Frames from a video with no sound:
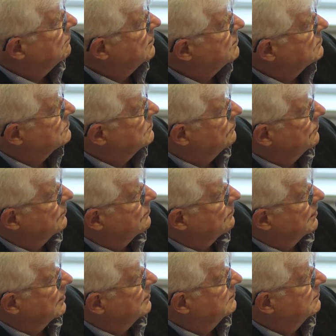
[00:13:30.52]
regions of
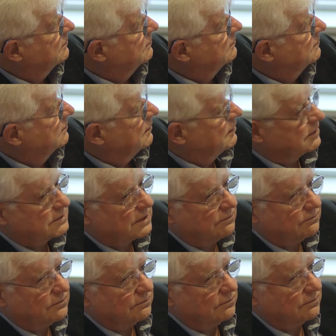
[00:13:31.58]
Ukraine, in the
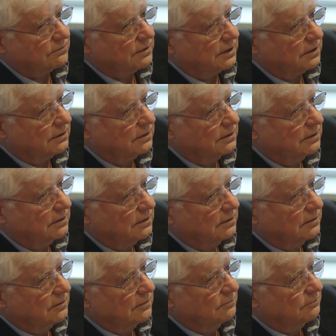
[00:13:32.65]
south of Ukraine.
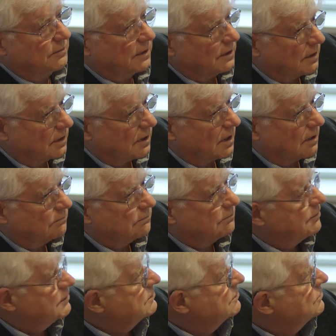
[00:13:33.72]
But our
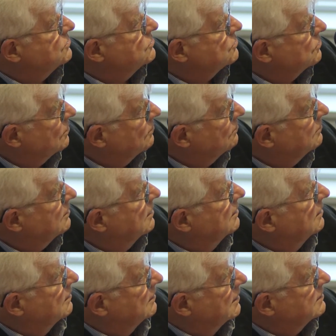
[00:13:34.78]
research showed
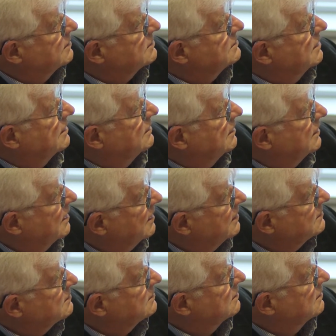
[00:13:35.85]
that is not the
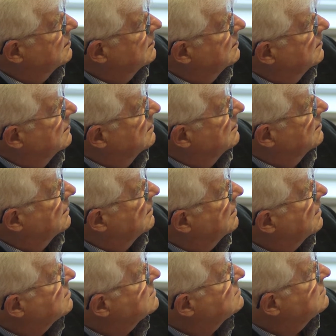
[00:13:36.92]
case. The
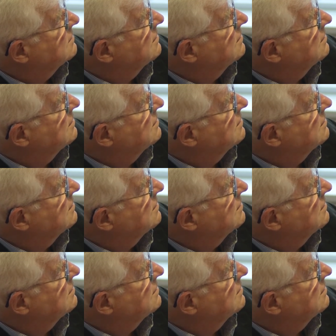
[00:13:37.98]
largest